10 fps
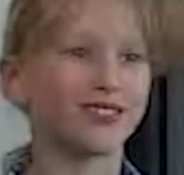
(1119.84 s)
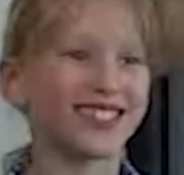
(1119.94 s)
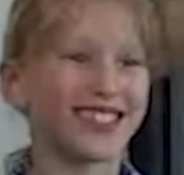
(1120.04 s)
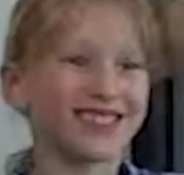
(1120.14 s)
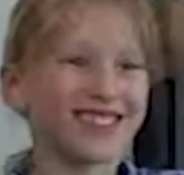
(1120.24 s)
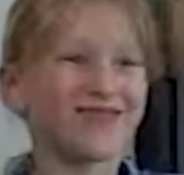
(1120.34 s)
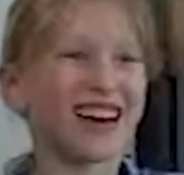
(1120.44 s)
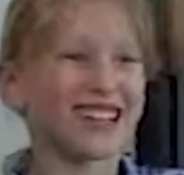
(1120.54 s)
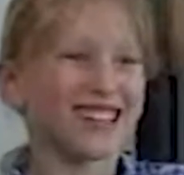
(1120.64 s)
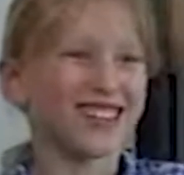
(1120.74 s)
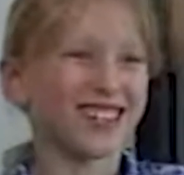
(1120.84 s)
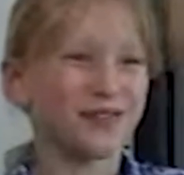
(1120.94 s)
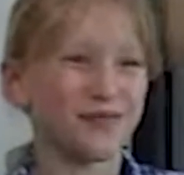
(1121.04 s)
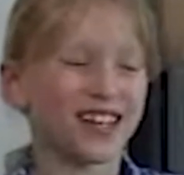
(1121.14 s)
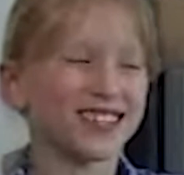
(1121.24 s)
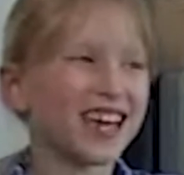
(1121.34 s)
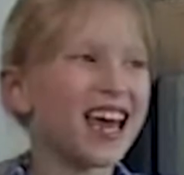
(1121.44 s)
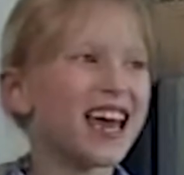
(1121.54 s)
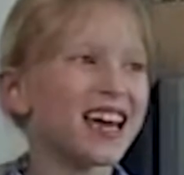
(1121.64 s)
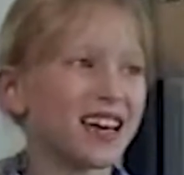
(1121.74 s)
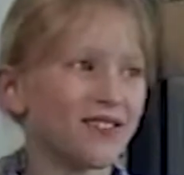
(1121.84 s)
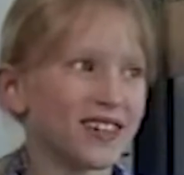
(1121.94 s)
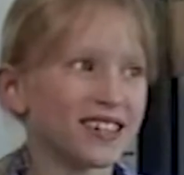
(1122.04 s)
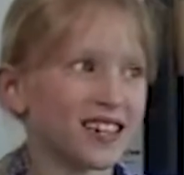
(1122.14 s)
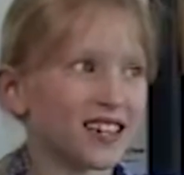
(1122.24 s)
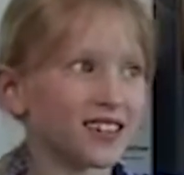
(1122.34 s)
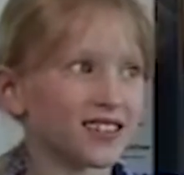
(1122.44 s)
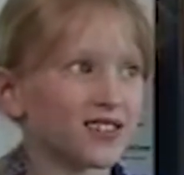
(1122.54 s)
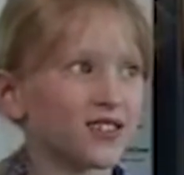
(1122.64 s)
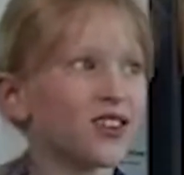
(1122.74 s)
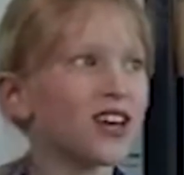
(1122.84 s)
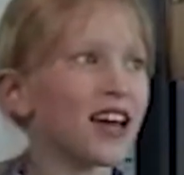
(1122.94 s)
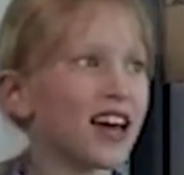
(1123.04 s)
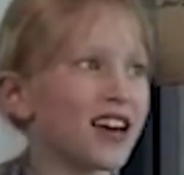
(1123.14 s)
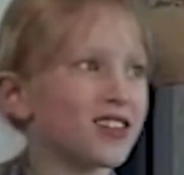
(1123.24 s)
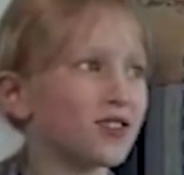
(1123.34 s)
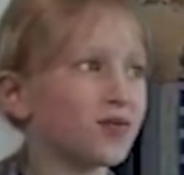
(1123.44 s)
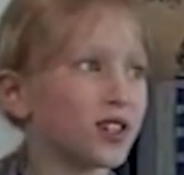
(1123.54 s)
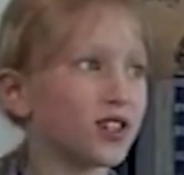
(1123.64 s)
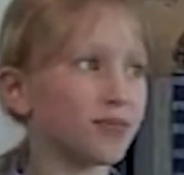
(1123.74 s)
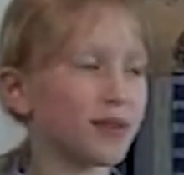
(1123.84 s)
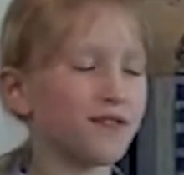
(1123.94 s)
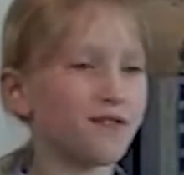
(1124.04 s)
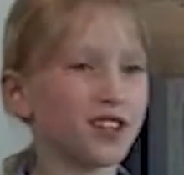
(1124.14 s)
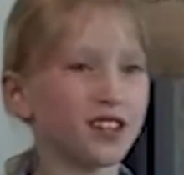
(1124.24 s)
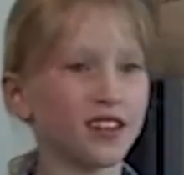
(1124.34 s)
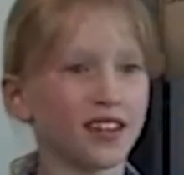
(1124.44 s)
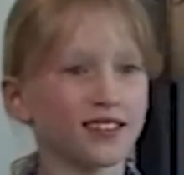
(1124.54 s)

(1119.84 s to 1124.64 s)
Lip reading: always have a smile on our face every day at school, and we should be fit and